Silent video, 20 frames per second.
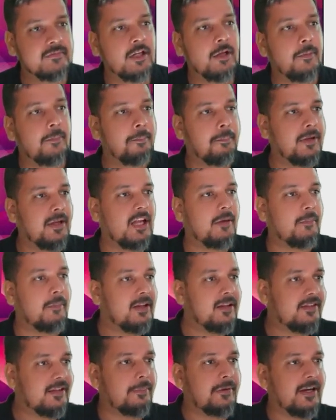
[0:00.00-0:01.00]
PML
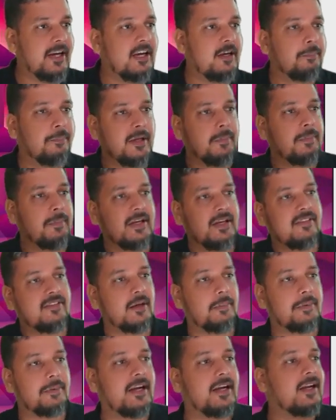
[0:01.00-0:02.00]
separate, PPT
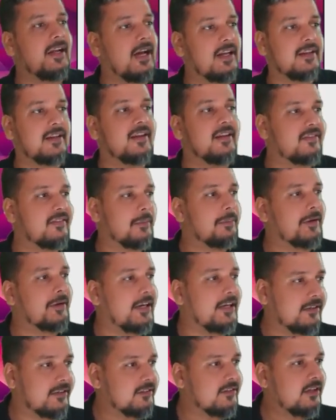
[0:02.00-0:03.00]
separate, others separate.